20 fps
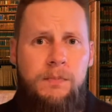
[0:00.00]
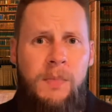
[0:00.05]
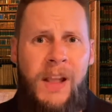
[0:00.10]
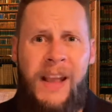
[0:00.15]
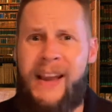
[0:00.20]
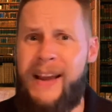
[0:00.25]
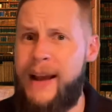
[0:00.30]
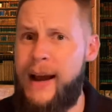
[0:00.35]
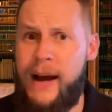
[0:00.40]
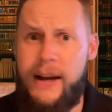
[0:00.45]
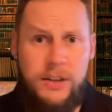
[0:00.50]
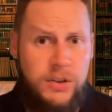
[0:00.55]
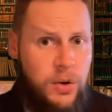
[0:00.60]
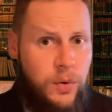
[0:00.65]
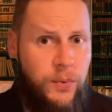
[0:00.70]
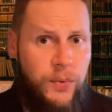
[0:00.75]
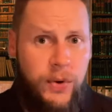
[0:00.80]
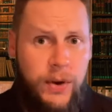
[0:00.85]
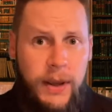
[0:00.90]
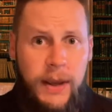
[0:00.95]
guys, don't
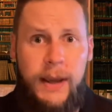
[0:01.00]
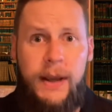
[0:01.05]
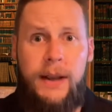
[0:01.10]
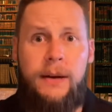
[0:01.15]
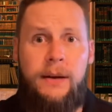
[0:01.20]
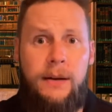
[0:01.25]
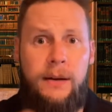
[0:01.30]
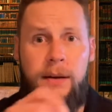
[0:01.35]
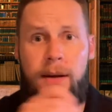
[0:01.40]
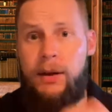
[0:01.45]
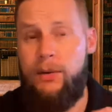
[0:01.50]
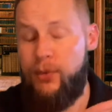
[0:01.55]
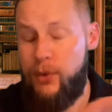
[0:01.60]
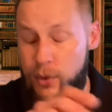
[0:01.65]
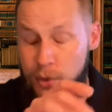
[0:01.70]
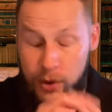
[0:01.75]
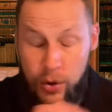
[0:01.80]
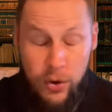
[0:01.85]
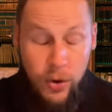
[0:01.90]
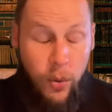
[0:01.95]
forget, if
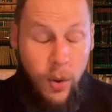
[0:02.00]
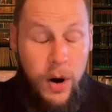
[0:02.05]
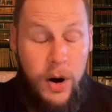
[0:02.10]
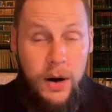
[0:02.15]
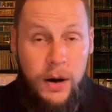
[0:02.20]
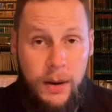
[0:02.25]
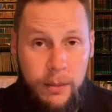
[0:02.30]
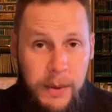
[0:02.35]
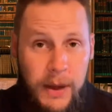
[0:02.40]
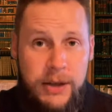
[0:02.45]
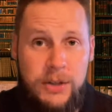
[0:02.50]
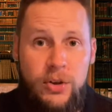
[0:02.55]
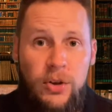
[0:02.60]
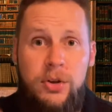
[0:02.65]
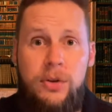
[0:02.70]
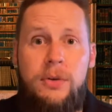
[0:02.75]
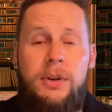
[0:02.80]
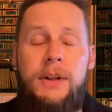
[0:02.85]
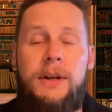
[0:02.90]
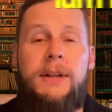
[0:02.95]
you do the work, make sure
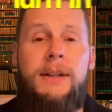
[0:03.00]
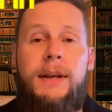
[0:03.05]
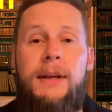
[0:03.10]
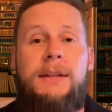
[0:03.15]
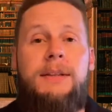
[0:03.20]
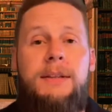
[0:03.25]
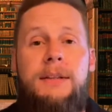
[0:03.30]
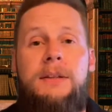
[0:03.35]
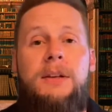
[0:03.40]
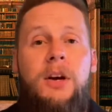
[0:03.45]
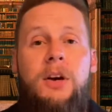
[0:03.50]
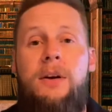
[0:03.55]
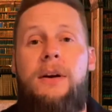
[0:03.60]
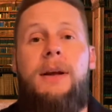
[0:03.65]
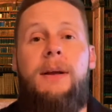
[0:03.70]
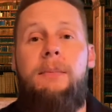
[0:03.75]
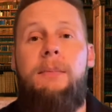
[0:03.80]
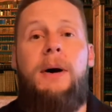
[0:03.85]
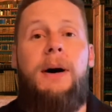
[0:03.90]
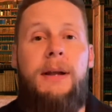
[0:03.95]
you click that turn
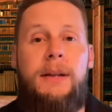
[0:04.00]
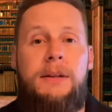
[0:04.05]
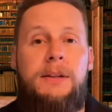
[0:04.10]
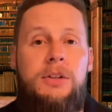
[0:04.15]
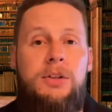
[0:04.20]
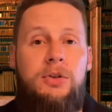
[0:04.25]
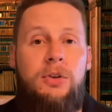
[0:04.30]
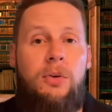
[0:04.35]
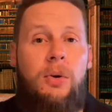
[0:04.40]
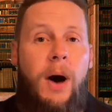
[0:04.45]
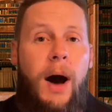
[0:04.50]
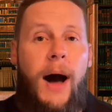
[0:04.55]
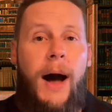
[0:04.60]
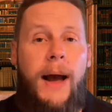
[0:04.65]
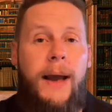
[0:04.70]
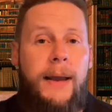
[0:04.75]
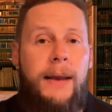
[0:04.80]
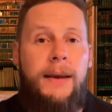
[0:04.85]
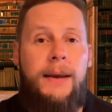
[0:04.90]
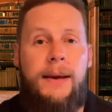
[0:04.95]
in button so
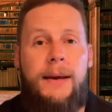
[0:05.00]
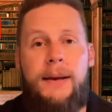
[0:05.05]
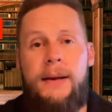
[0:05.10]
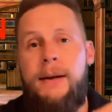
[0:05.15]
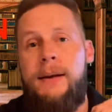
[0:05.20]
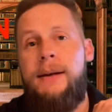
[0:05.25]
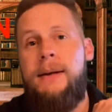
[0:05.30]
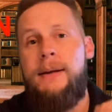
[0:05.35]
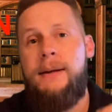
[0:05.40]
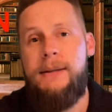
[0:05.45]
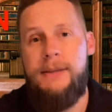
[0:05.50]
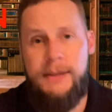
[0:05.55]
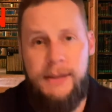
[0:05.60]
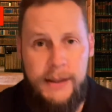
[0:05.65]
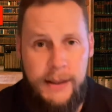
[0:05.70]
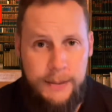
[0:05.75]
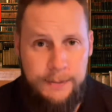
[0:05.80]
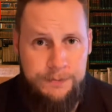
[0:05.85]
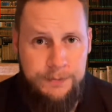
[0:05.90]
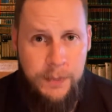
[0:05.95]
I can see
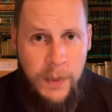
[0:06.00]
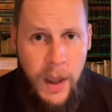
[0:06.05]
it.